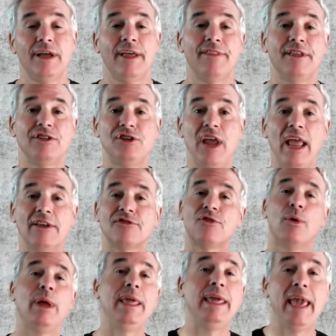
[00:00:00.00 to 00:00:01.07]
The chance
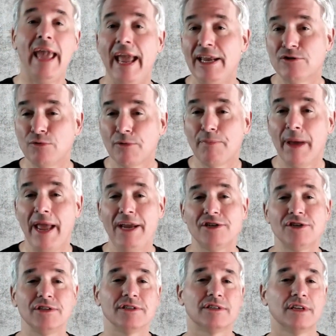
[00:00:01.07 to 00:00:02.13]
to engage with
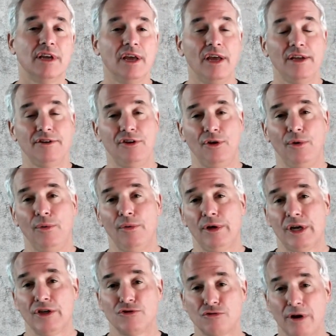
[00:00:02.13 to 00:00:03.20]
patients, to
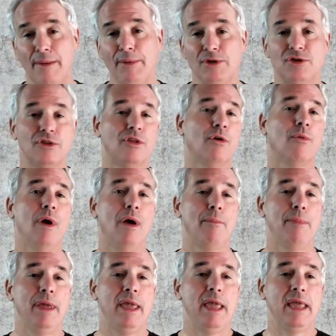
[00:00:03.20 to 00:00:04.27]
contribute to their
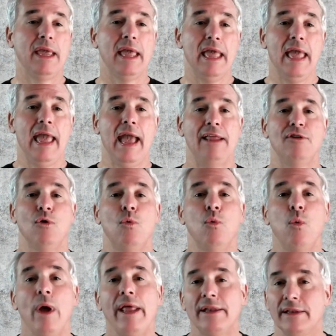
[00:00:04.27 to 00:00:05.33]
well-being, and to
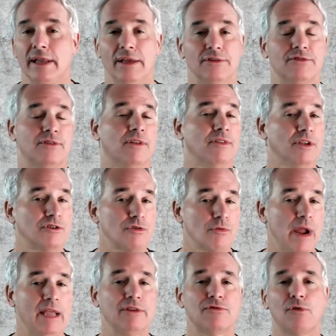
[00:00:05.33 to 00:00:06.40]
witness the
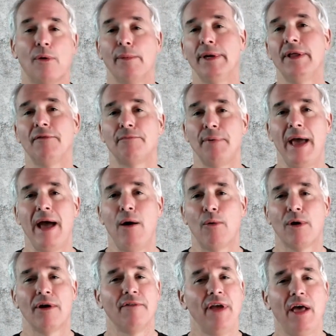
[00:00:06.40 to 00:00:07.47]
transformative
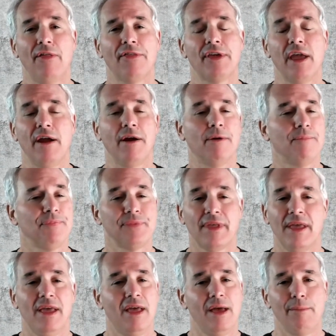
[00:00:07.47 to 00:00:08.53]
power of healthcare.
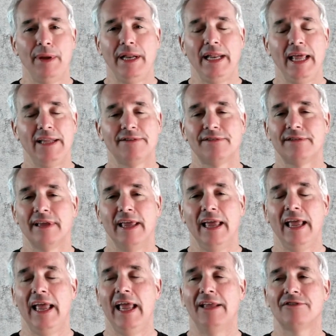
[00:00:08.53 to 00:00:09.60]
I mean,
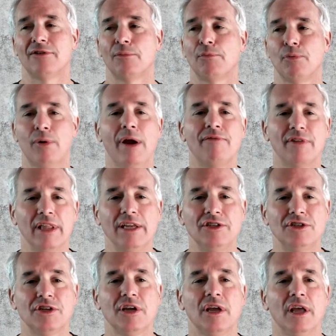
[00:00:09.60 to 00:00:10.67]
it's a
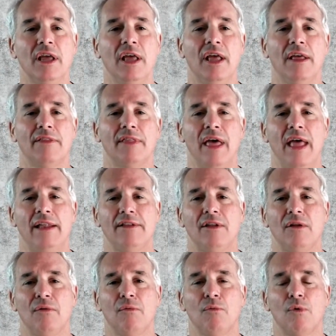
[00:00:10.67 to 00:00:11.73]
privilege that
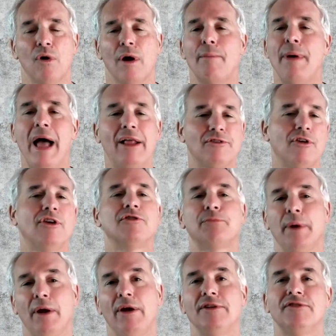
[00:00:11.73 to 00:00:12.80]
we're about to
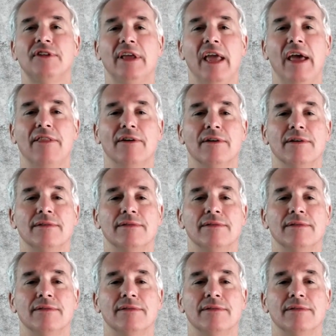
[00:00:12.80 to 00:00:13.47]
experience together.